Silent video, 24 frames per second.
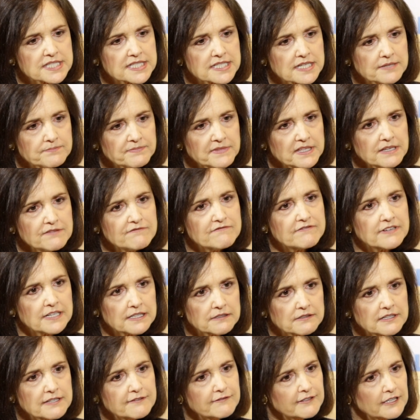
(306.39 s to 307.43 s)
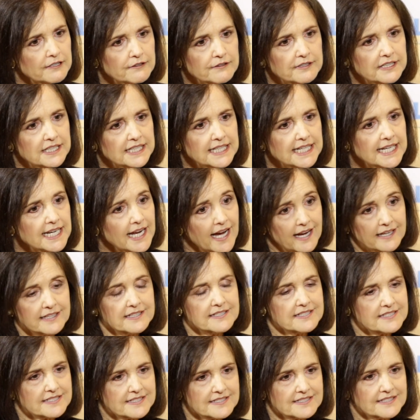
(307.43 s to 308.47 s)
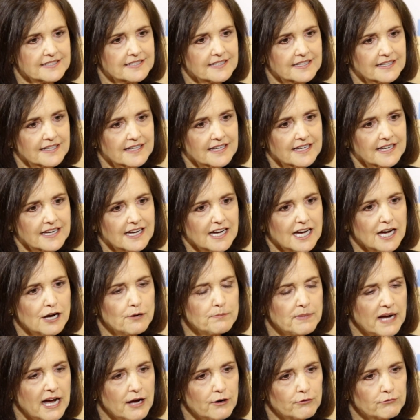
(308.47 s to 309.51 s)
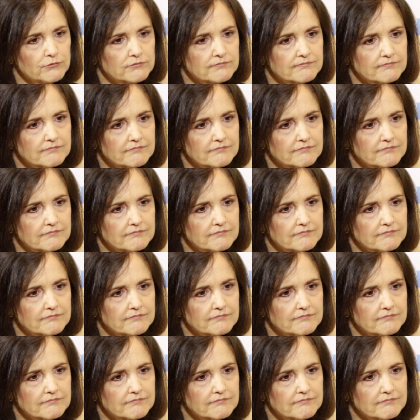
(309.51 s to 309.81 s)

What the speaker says: something very, very nice about